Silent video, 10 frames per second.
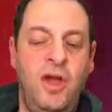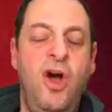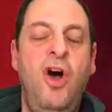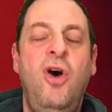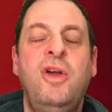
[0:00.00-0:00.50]

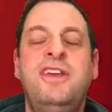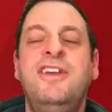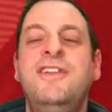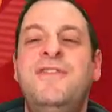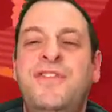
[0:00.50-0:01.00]
Oh, I
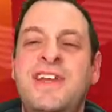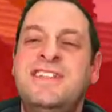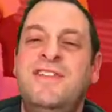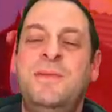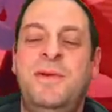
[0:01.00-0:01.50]
couldn't
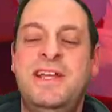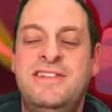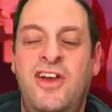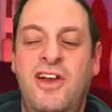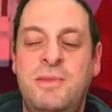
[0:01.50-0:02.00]
freeze everybody
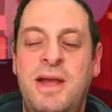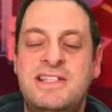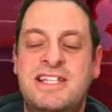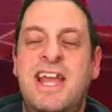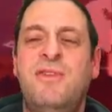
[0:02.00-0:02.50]
in time.
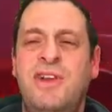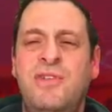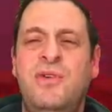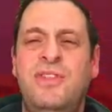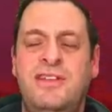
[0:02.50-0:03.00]
Managed to get rid
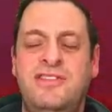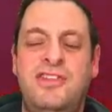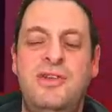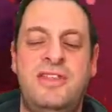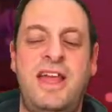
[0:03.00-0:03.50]
of all
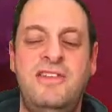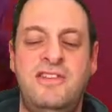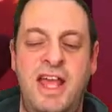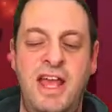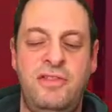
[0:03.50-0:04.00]
those
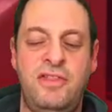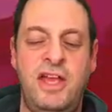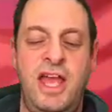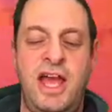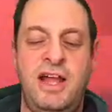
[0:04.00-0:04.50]
2,000 health
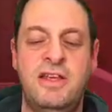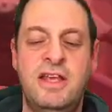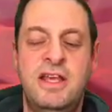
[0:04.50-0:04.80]
I had.